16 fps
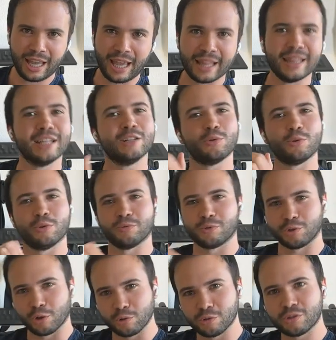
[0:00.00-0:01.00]
and then to
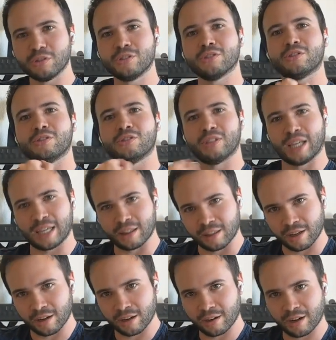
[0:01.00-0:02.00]
have chosen to stay
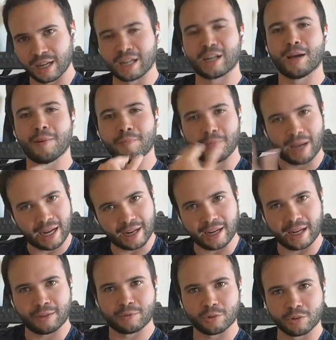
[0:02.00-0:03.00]
there and come back
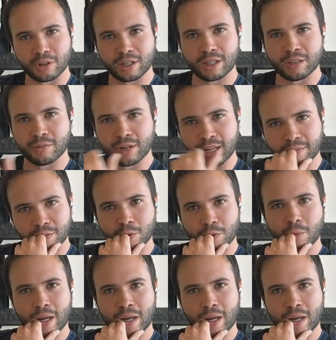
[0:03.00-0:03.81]
after it, even after a